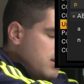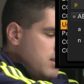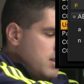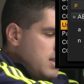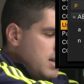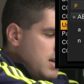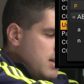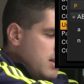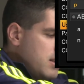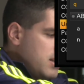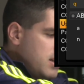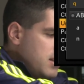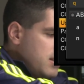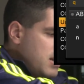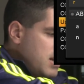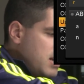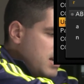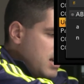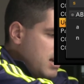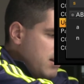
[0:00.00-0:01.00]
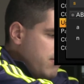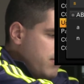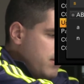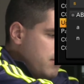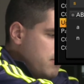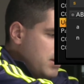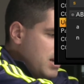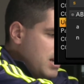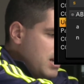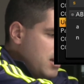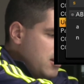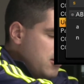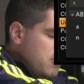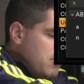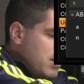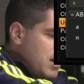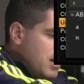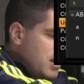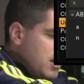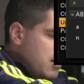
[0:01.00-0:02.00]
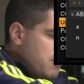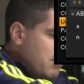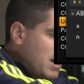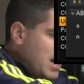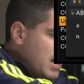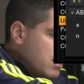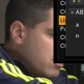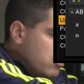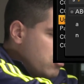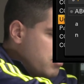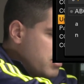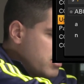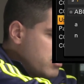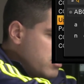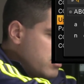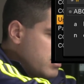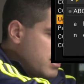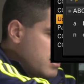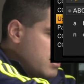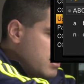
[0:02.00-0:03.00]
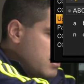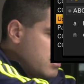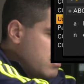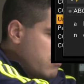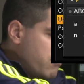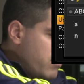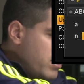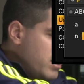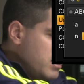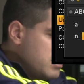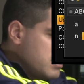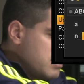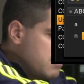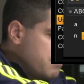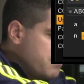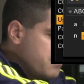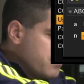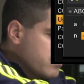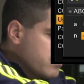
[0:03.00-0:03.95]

that I have in my back over there, that interface,